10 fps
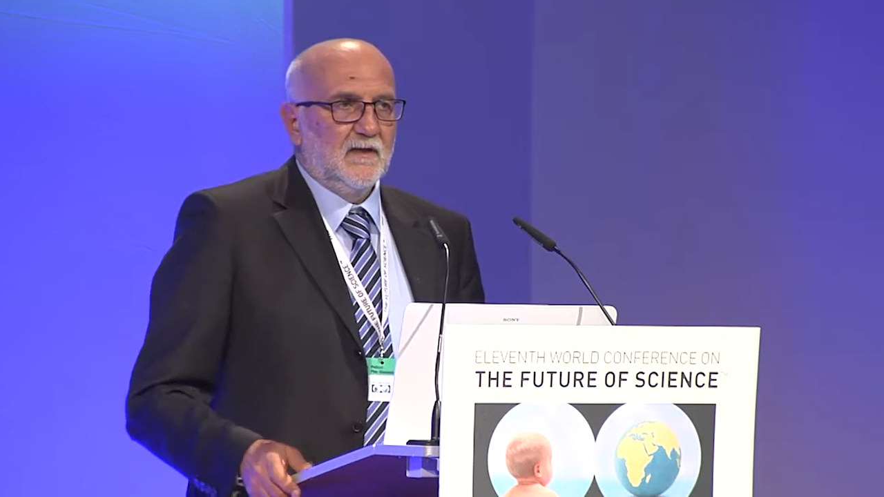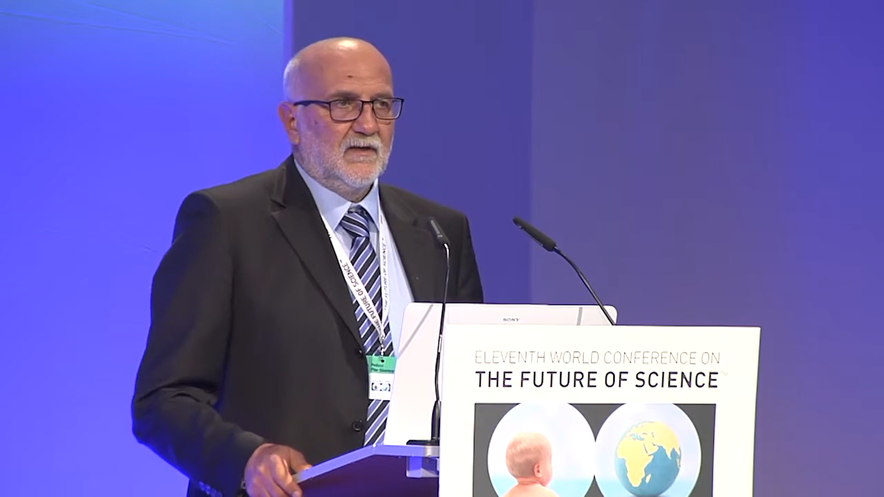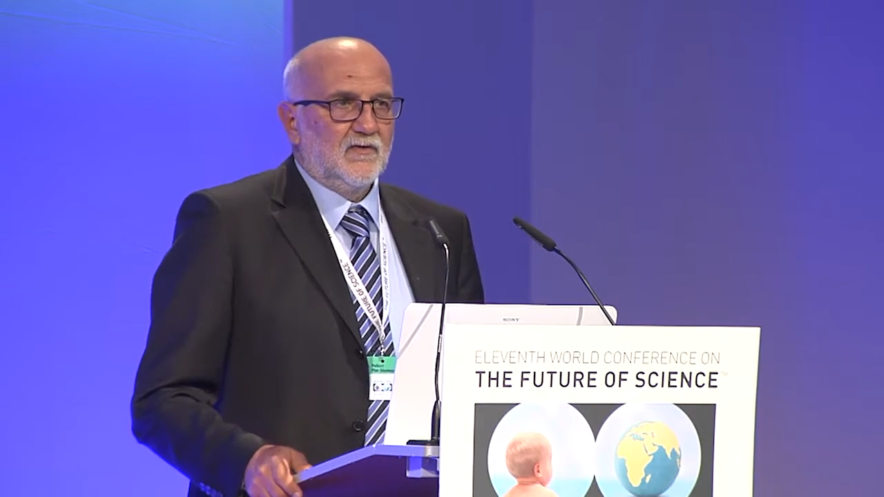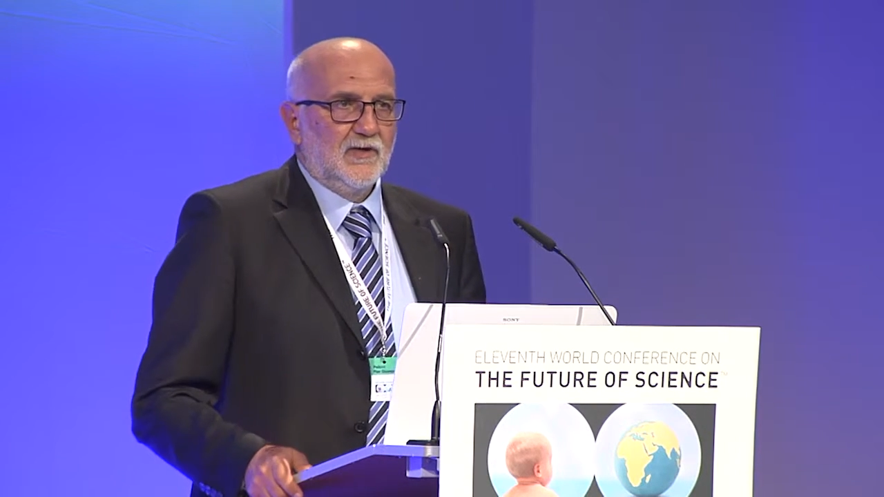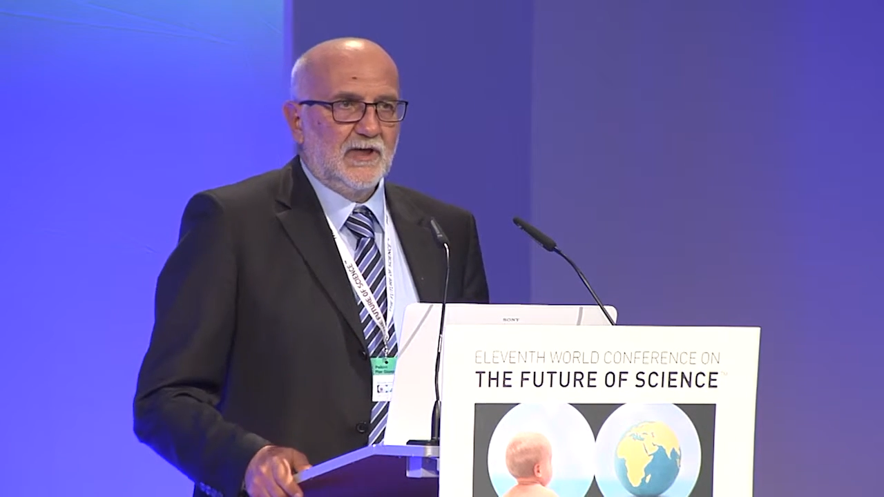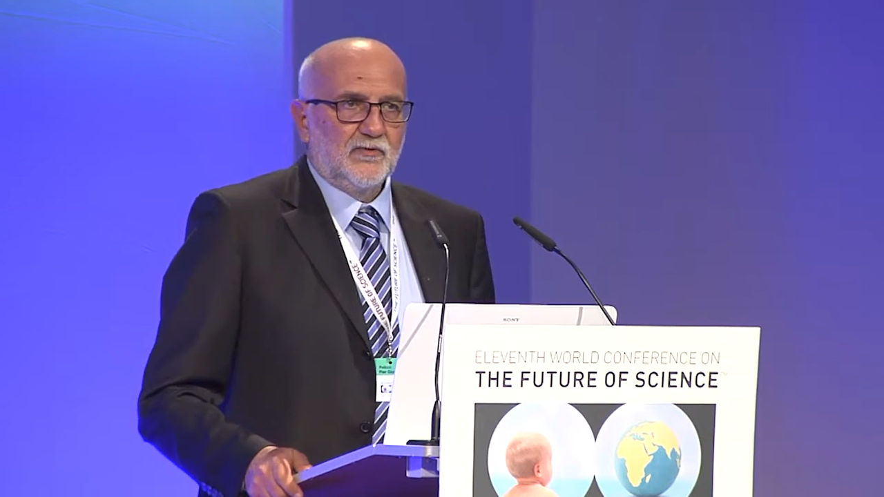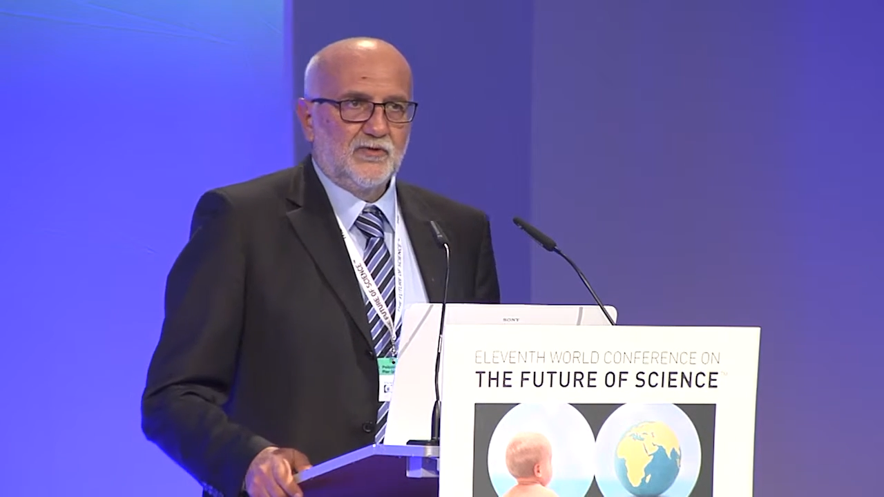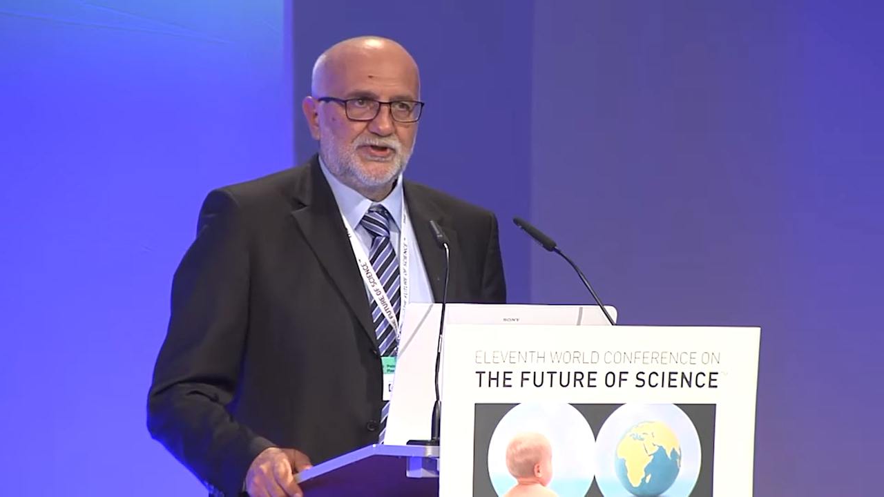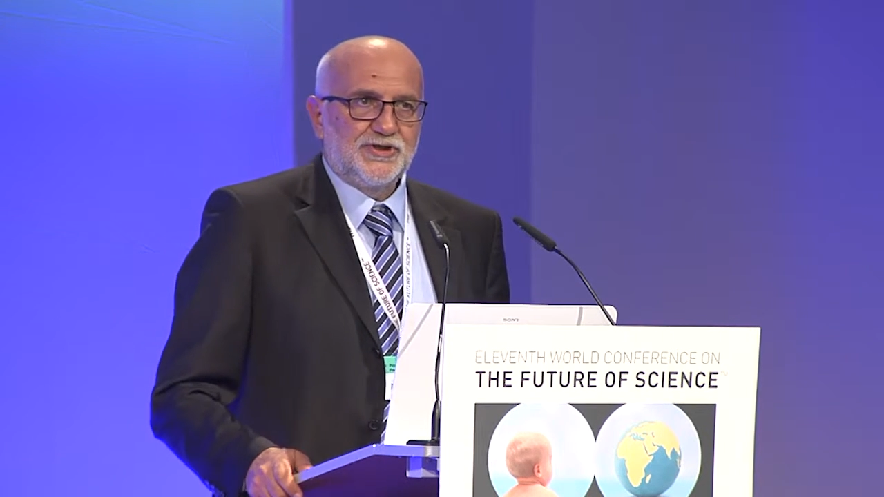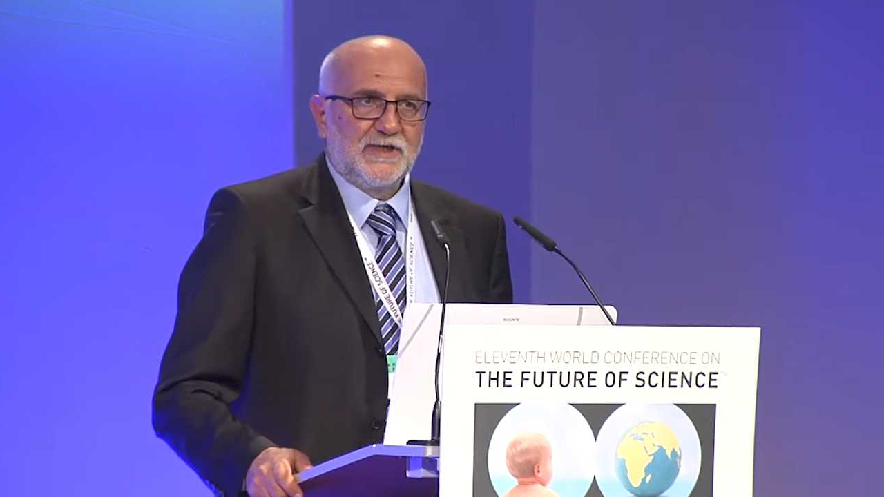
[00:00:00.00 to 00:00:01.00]
to the
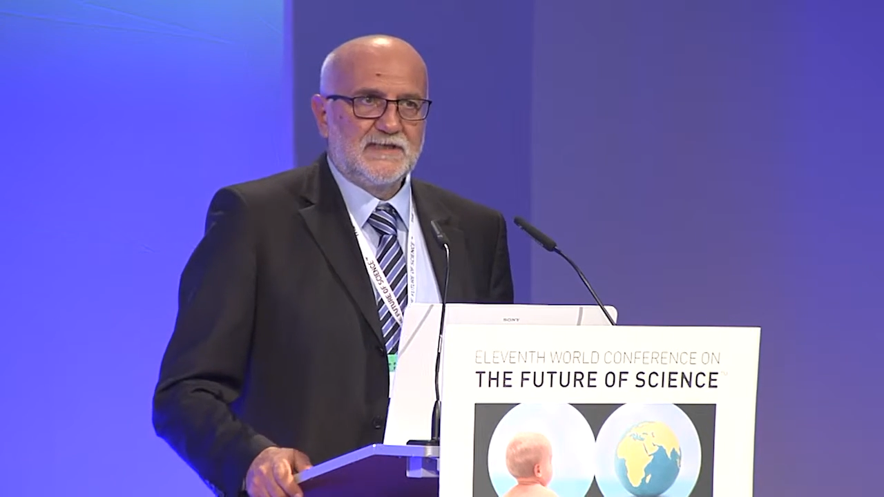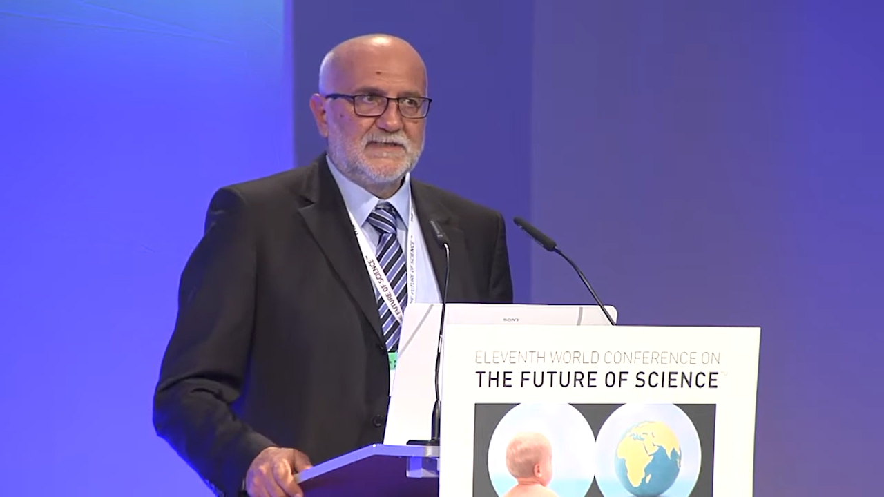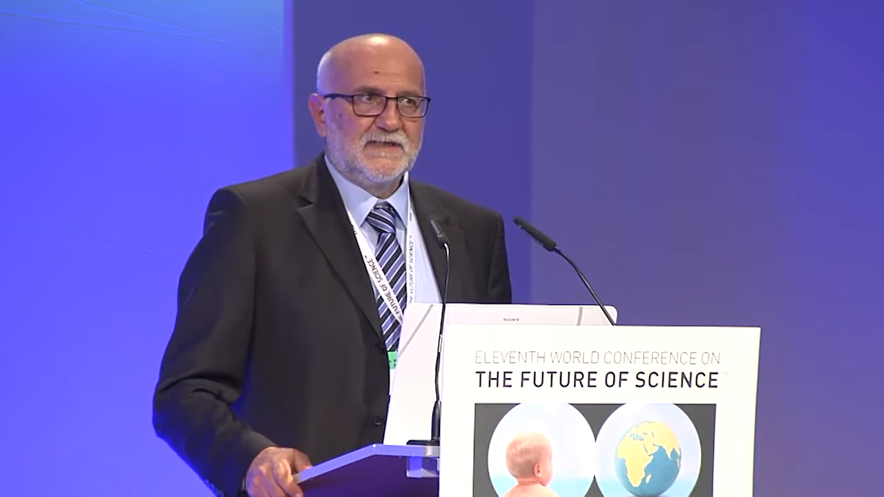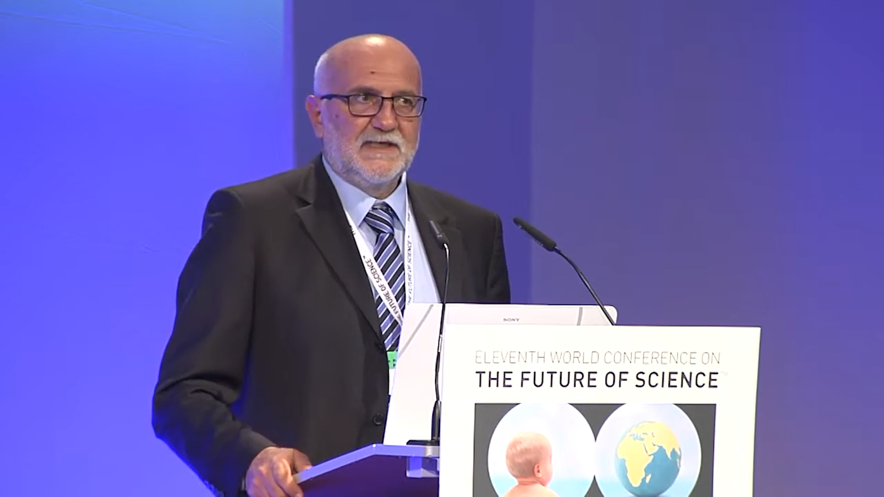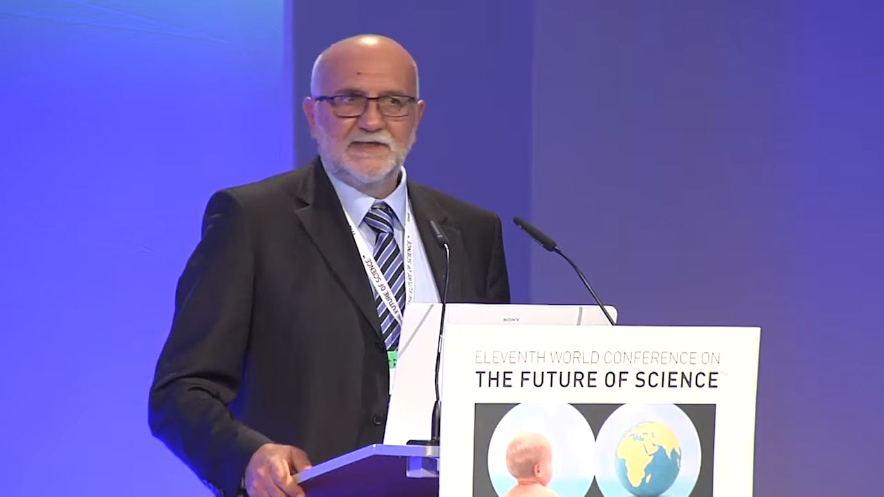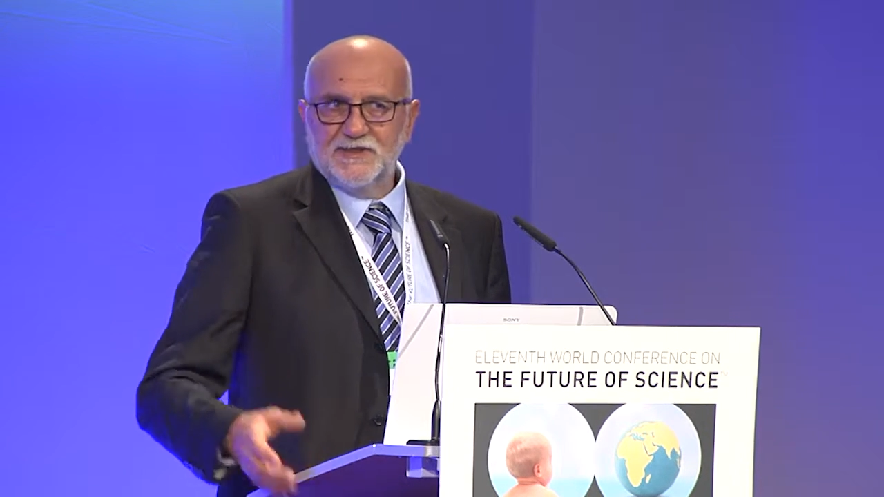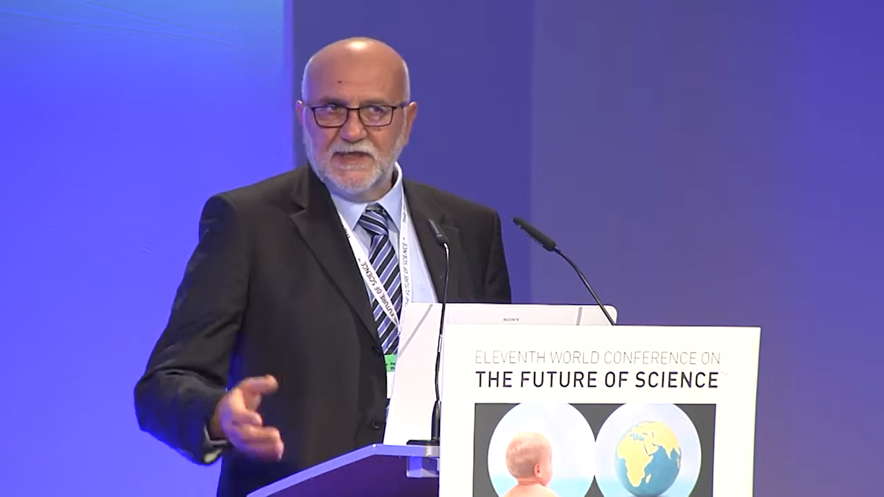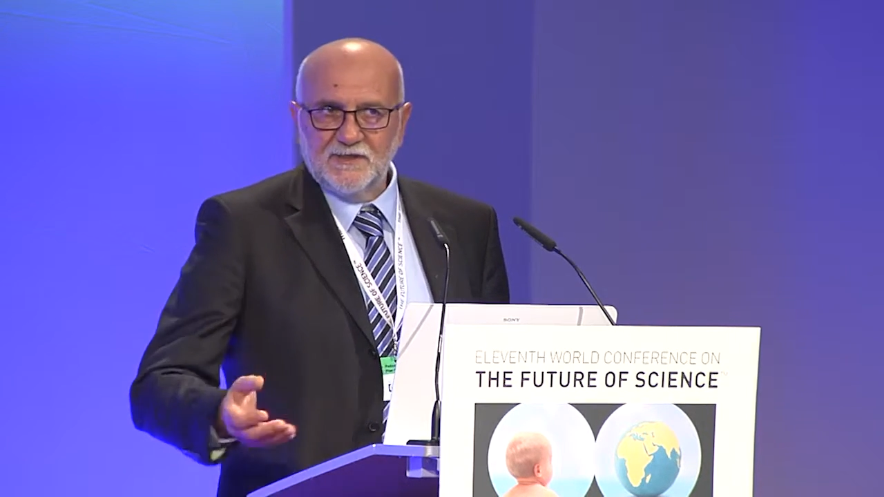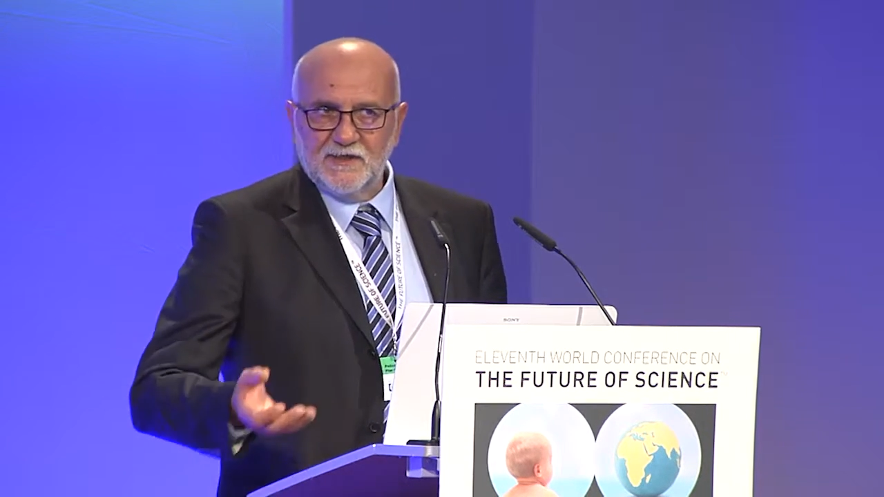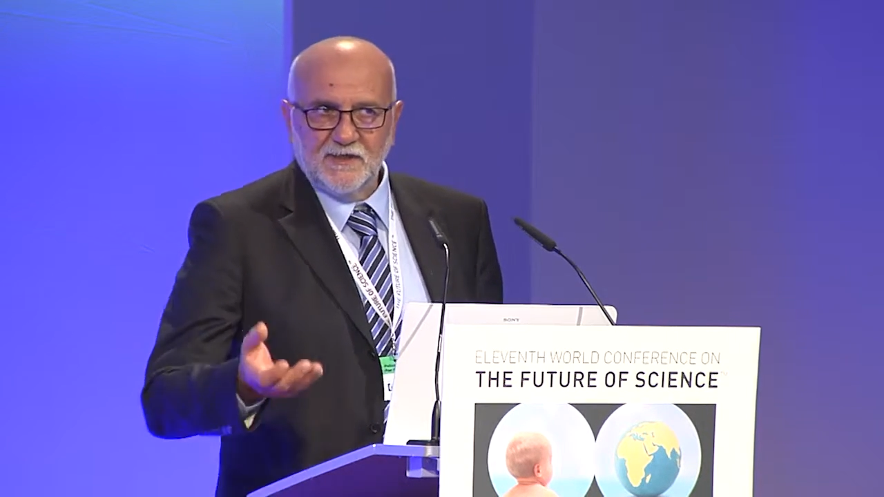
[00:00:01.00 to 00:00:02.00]

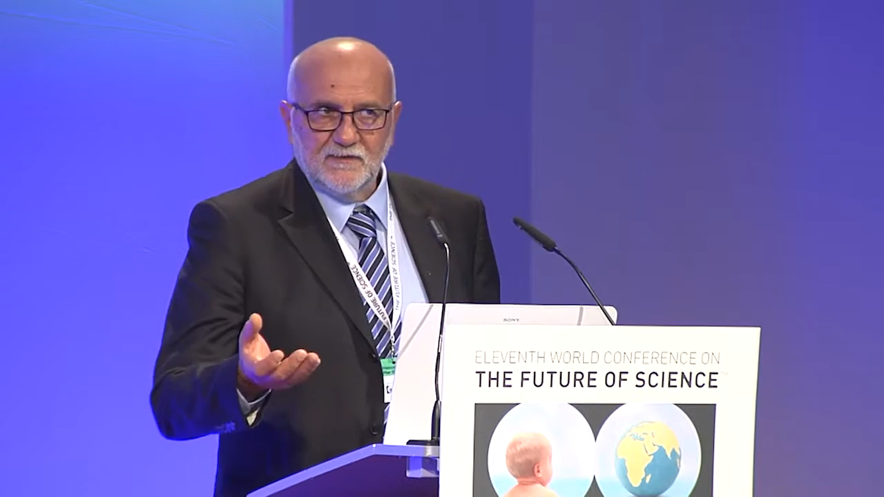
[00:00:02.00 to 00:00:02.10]
environment,